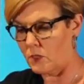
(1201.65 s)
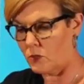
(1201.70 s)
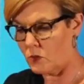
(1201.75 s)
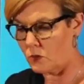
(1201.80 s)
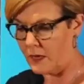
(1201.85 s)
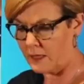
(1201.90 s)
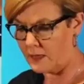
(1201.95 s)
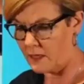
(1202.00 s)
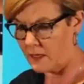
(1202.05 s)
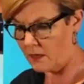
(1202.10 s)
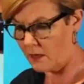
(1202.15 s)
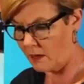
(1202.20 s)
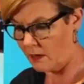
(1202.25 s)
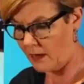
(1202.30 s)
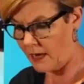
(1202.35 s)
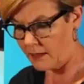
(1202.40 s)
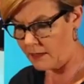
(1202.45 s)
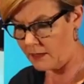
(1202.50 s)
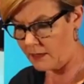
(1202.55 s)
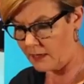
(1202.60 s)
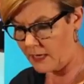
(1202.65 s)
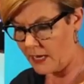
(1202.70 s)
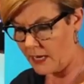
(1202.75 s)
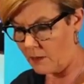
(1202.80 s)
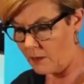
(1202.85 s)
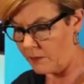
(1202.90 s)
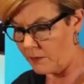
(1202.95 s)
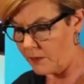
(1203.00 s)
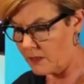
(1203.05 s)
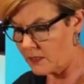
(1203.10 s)
It's right there at the
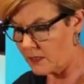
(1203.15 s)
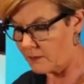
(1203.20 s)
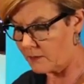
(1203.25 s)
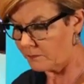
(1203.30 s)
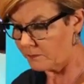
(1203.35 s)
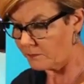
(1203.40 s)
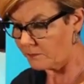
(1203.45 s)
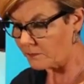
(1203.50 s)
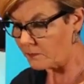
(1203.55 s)
campus.